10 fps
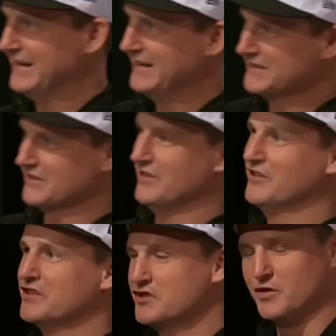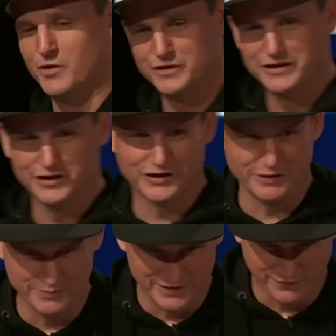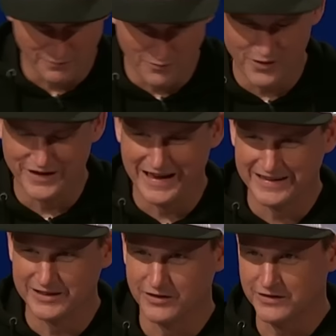As long as you only look at me from one angle,